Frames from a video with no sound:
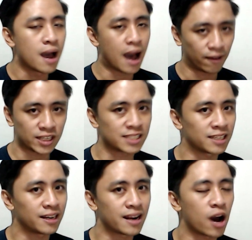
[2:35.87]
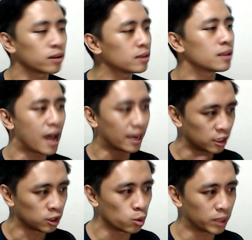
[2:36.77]
I've tested it out, I
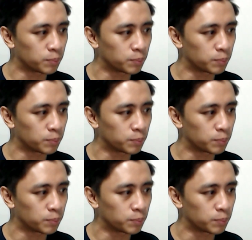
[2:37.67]
can do it.